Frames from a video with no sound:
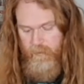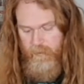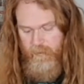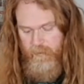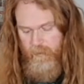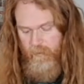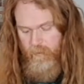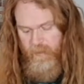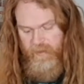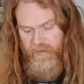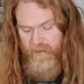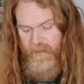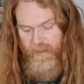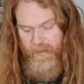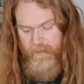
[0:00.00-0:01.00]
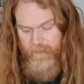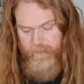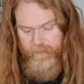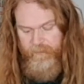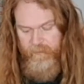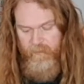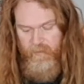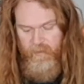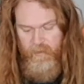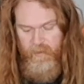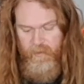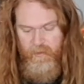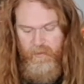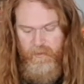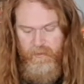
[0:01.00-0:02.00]
So once again,
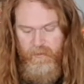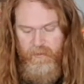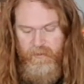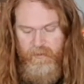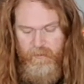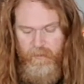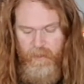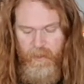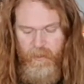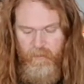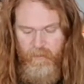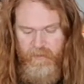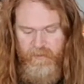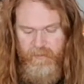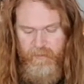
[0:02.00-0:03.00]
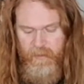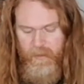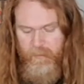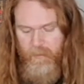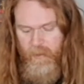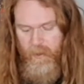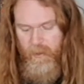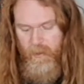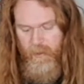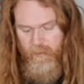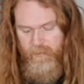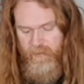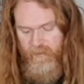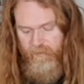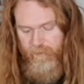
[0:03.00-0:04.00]
this is my own recipe.
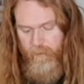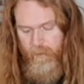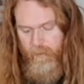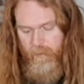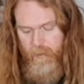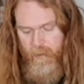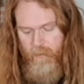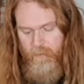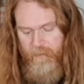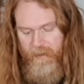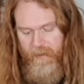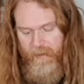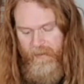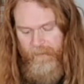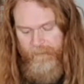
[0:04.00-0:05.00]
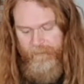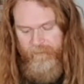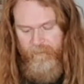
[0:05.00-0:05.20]
I'm just following my own palette.